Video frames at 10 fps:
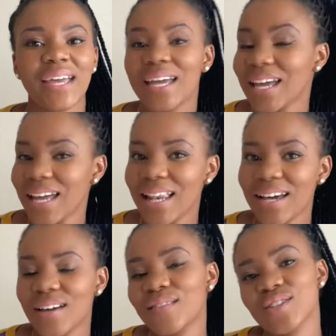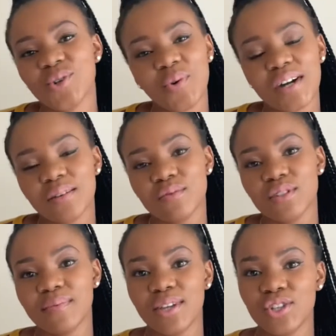Hey loves, welcome
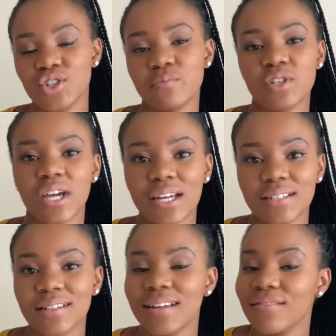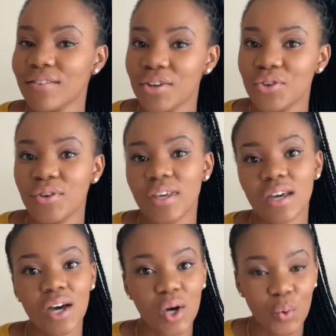to my YouTube channel. If you're new
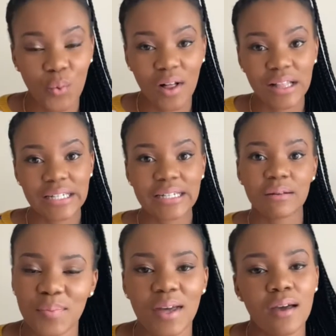here, welcome.